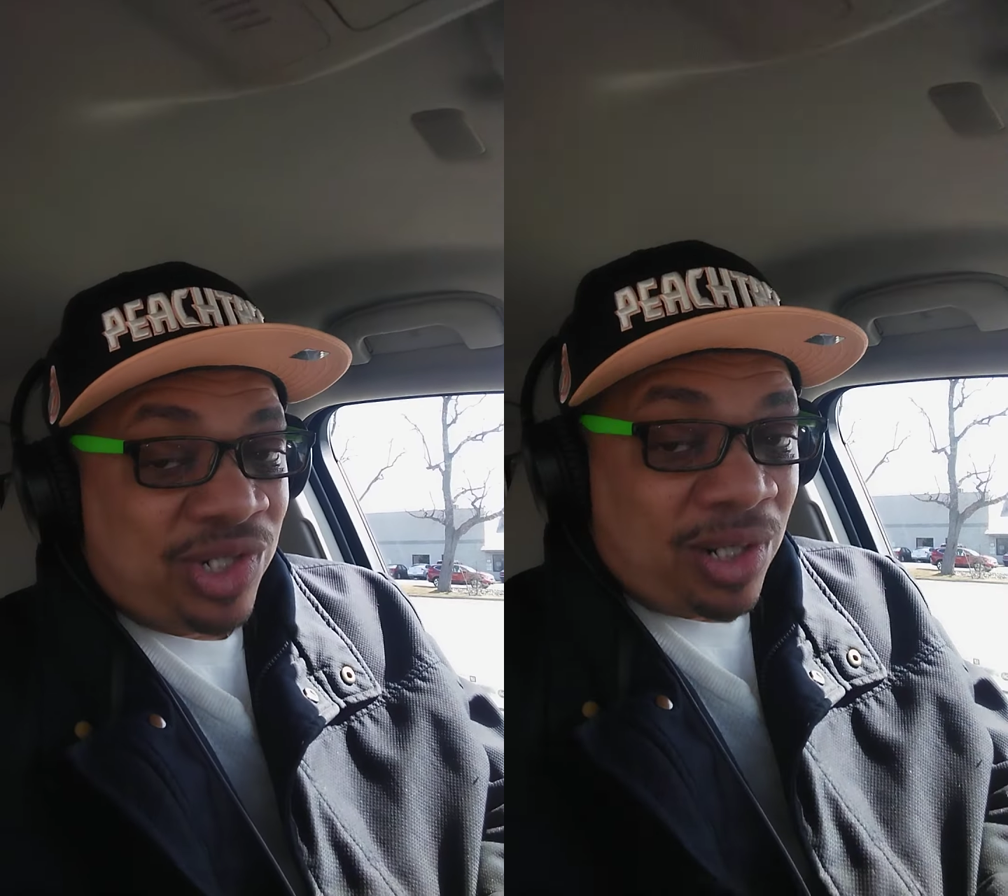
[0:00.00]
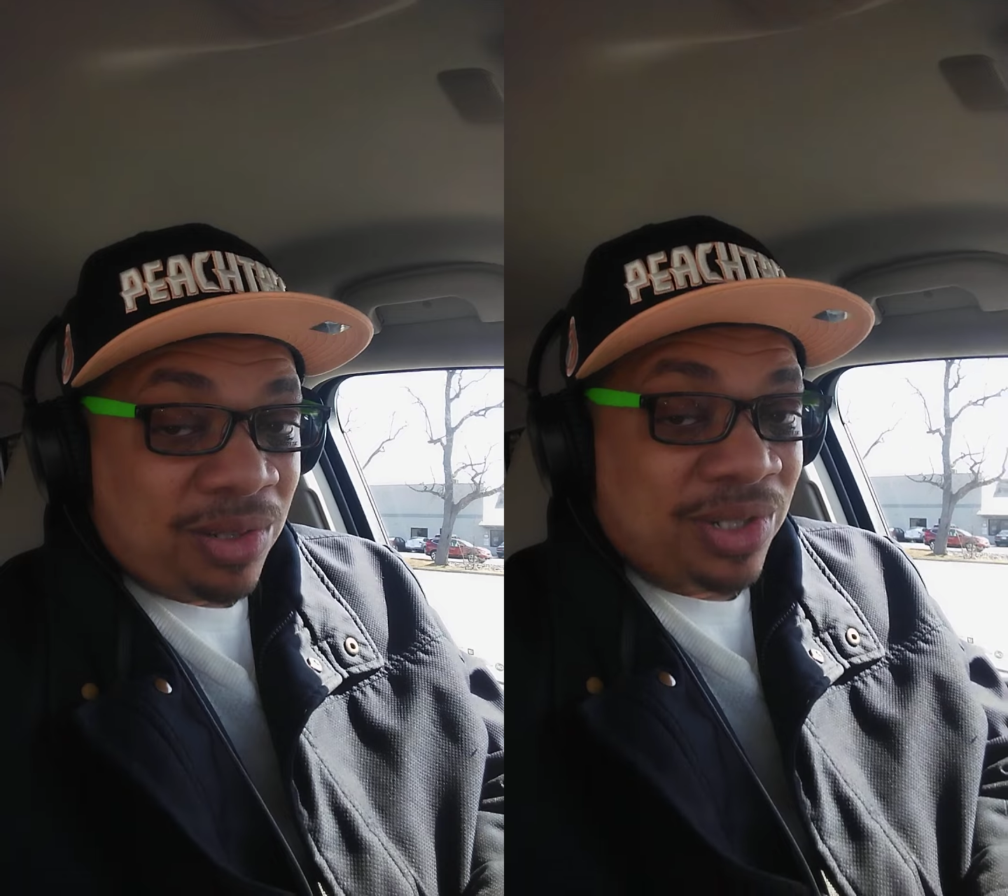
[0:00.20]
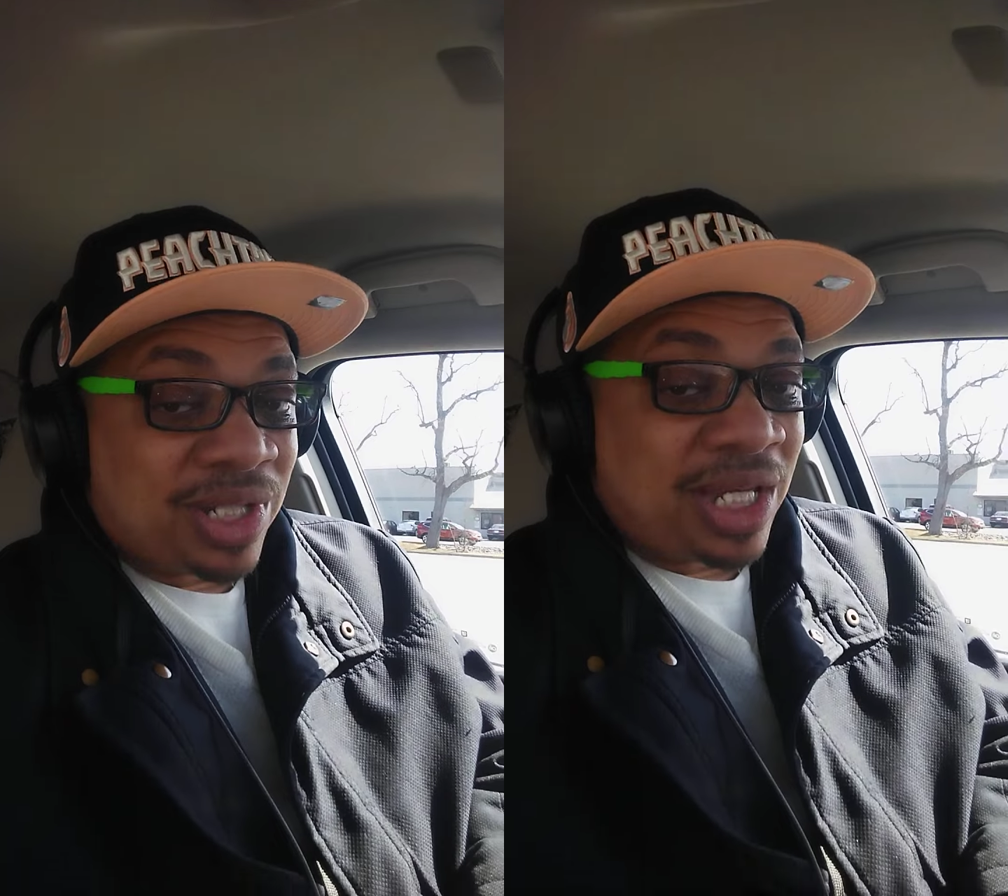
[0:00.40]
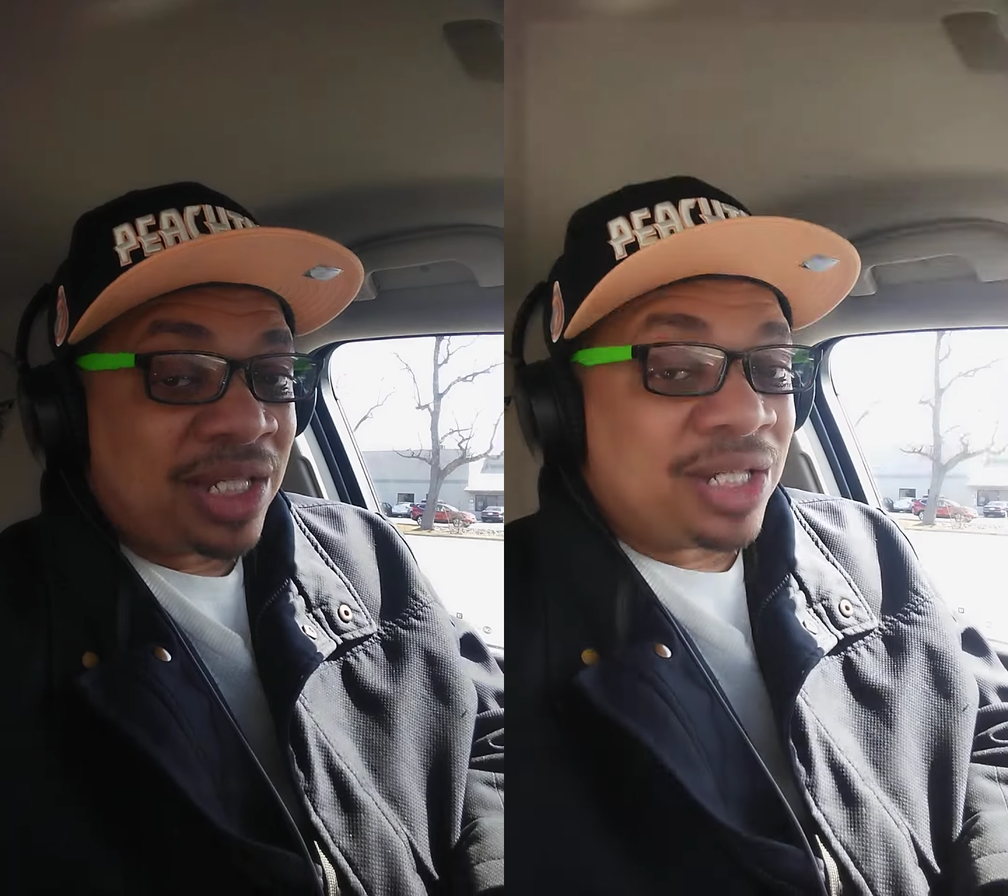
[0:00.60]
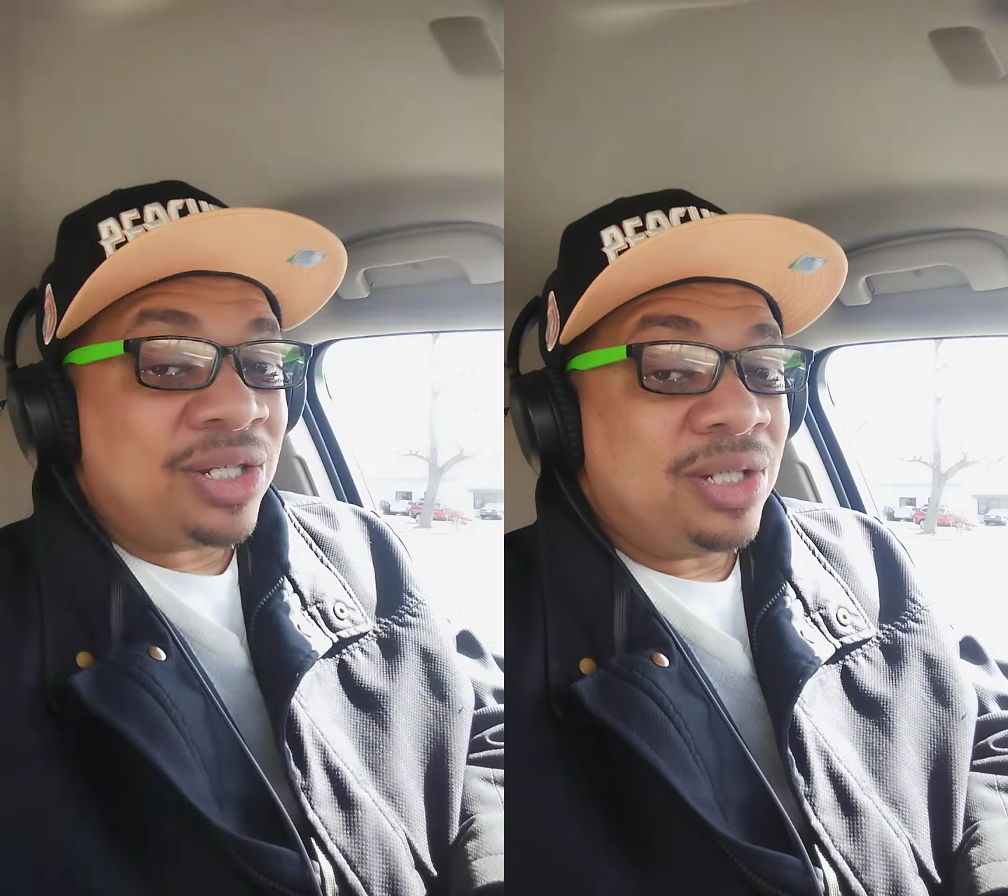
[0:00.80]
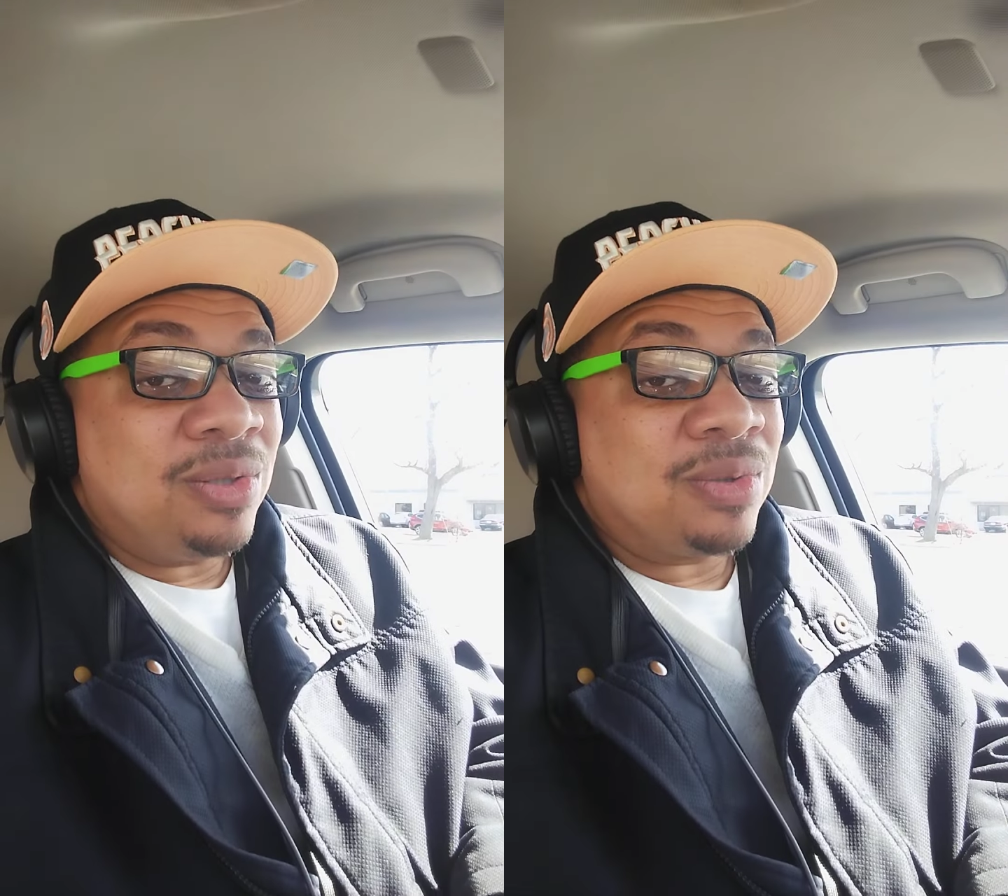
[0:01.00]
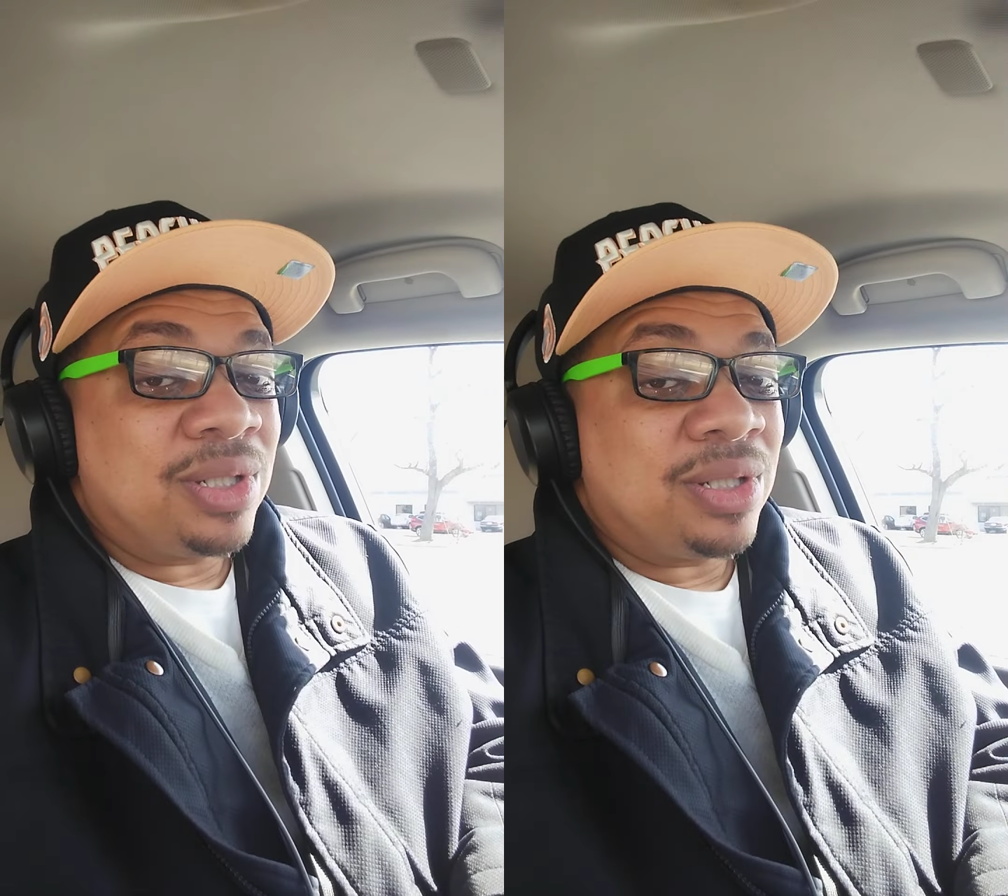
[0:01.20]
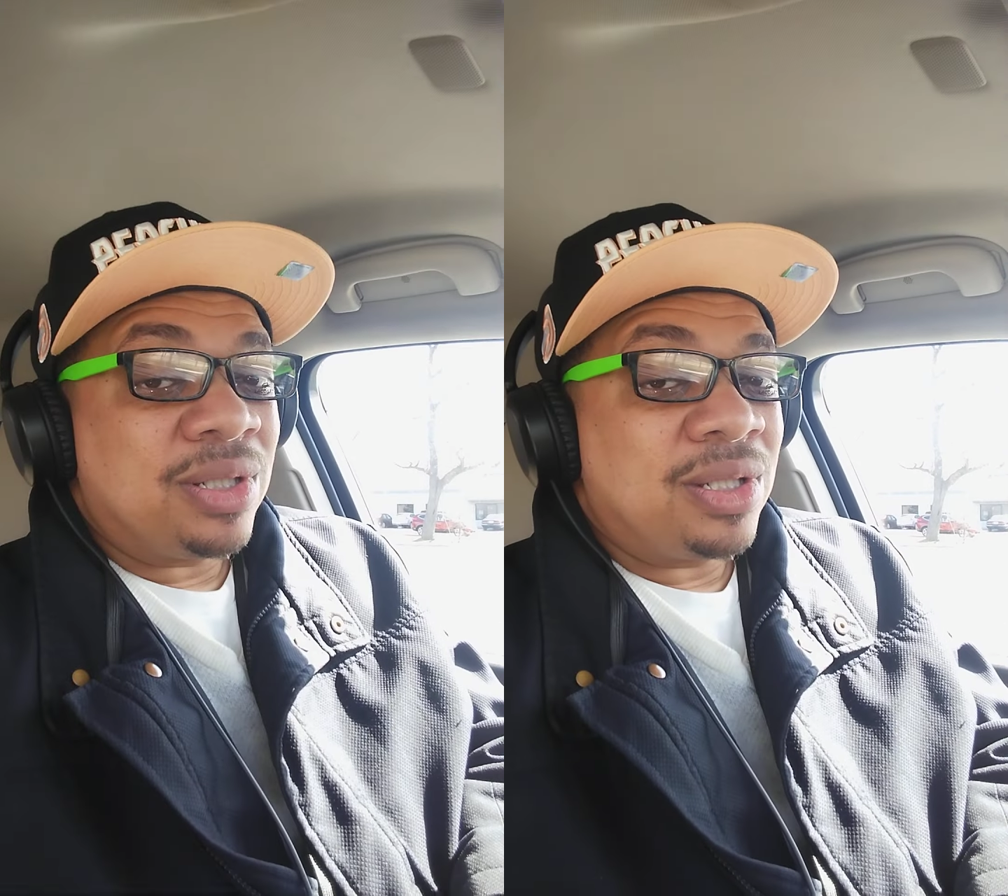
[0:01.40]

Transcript: charges as assault.